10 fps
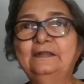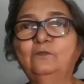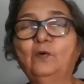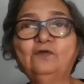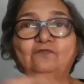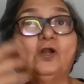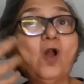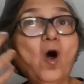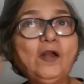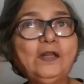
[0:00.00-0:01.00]
one of the
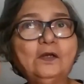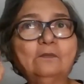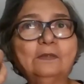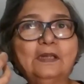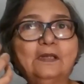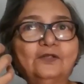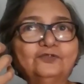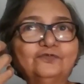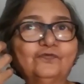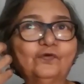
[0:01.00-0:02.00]
non-eloquent areas
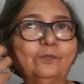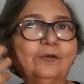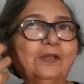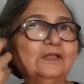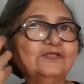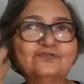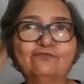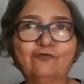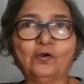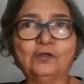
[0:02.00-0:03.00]
of your brain is the
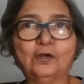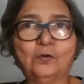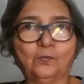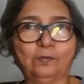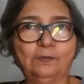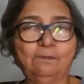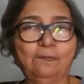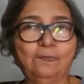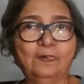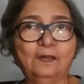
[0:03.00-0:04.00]
frontal lobe.
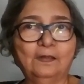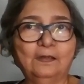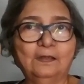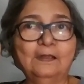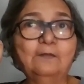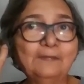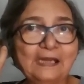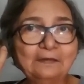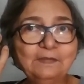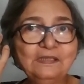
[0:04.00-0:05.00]

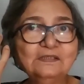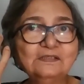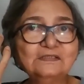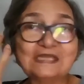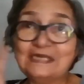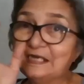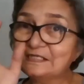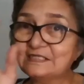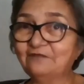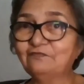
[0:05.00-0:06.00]
That means it
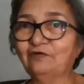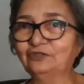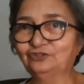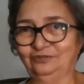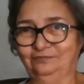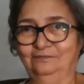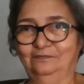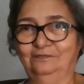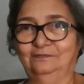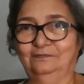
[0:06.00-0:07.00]
does have a function,
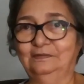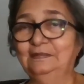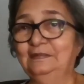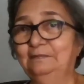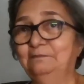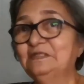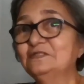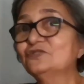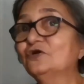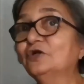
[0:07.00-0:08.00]
but
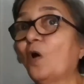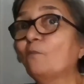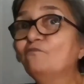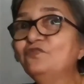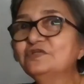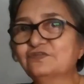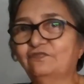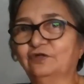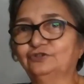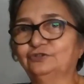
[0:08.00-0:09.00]
it's not an obvious
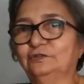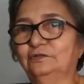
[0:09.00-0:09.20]
function.